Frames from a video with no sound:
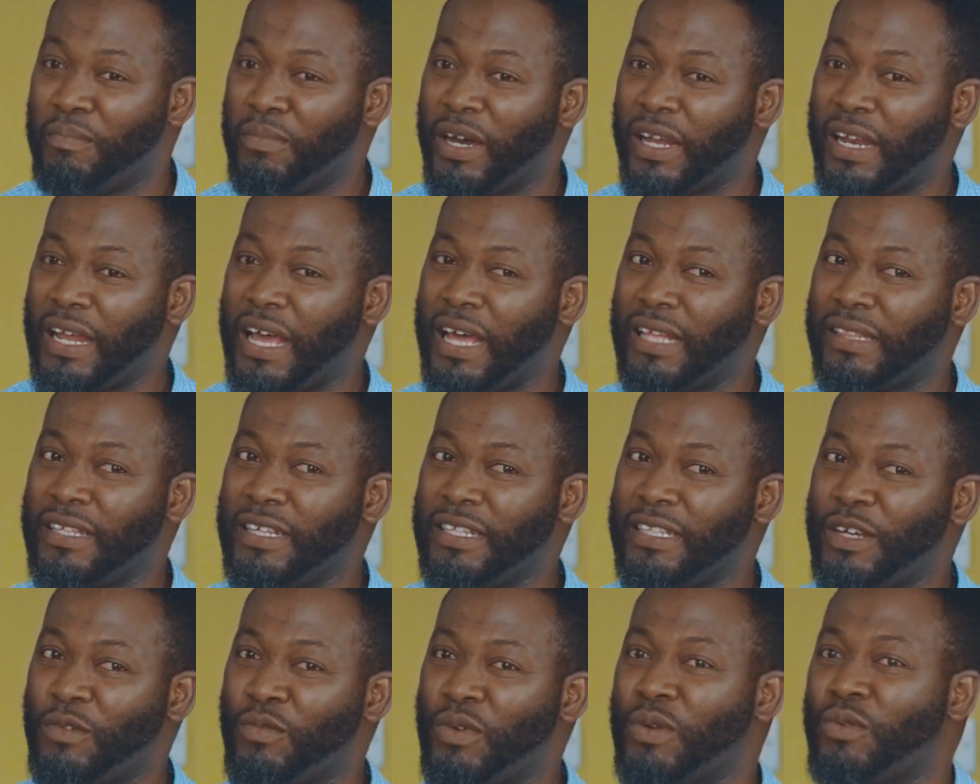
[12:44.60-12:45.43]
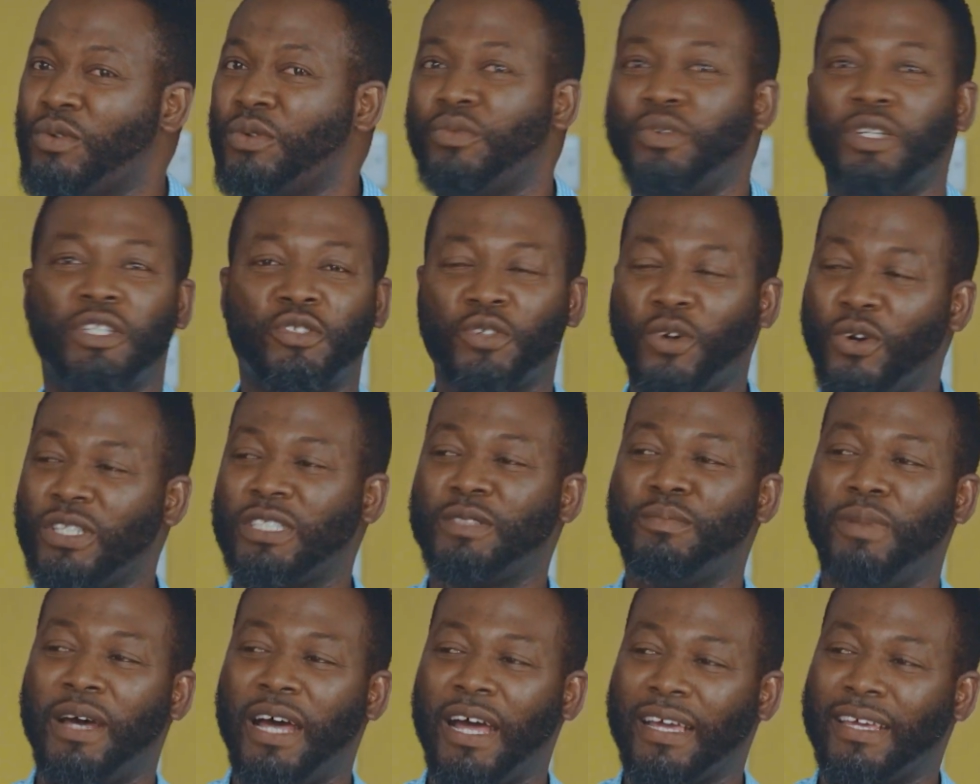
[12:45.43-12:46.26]
But I think that when we retort
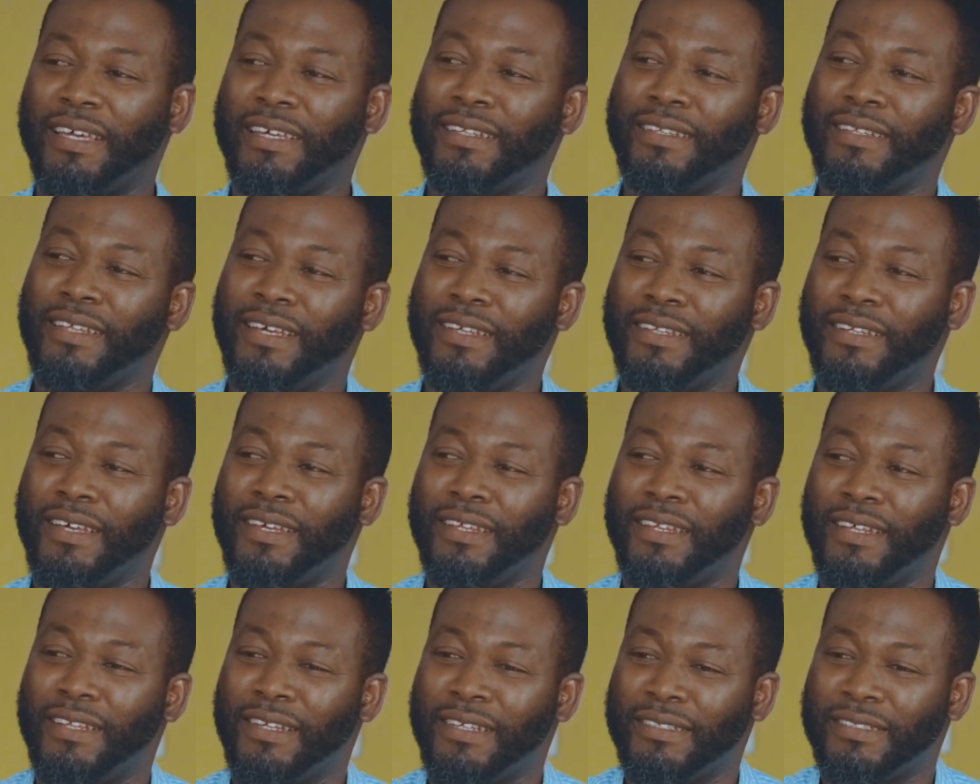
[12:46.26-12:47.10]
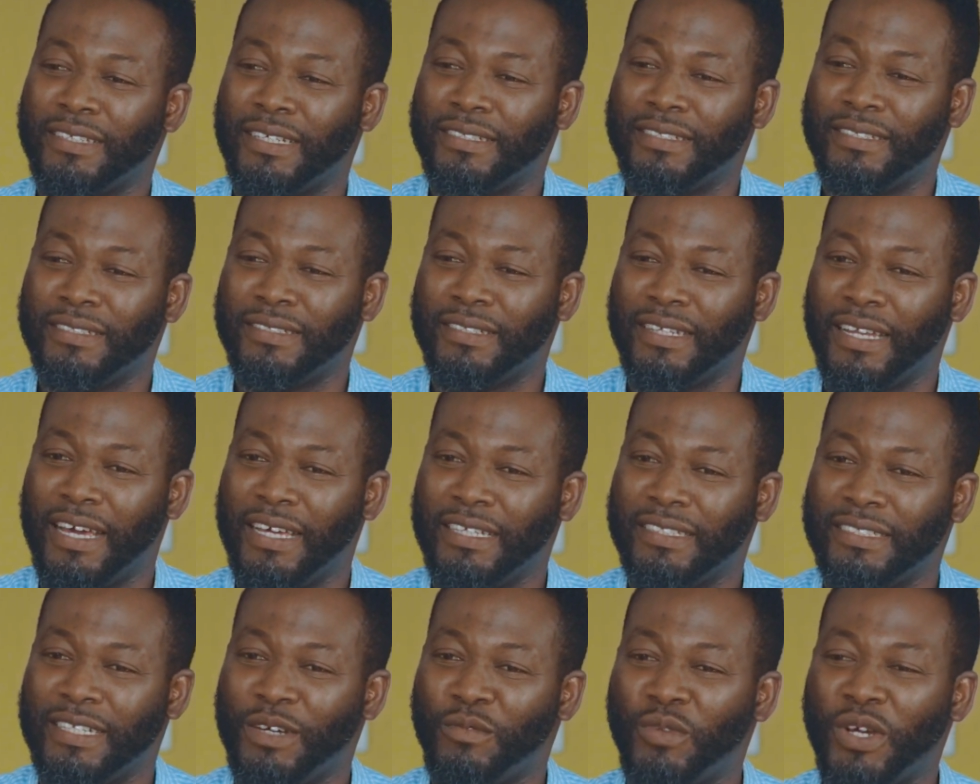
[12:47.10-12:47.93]
back in a certain light,
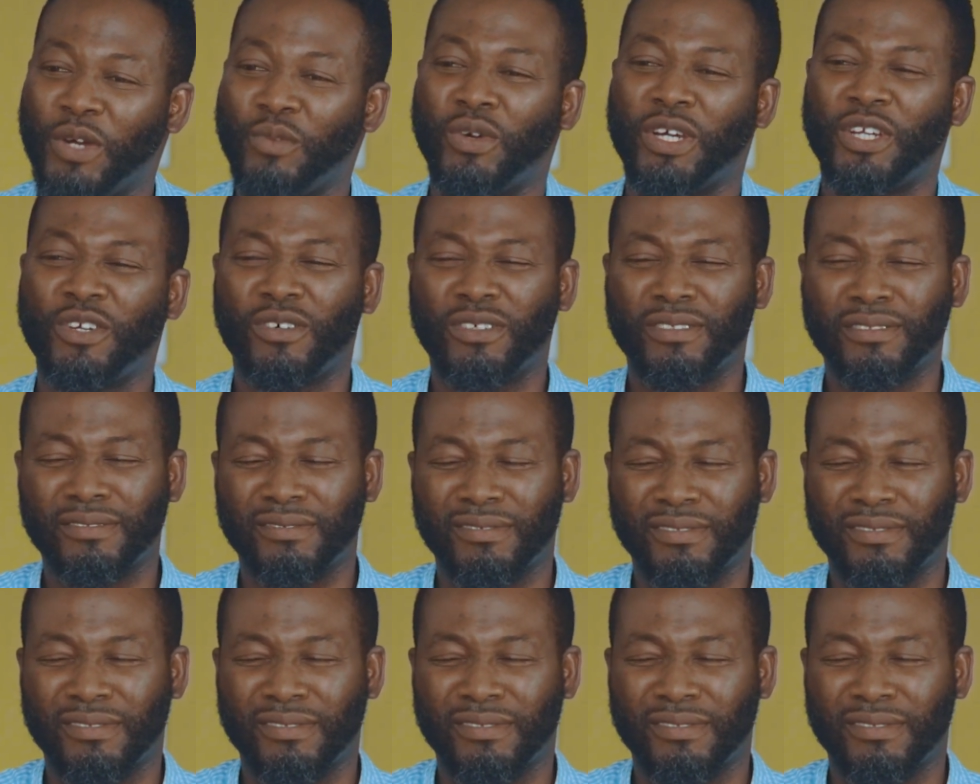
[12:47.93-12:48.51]
then we're not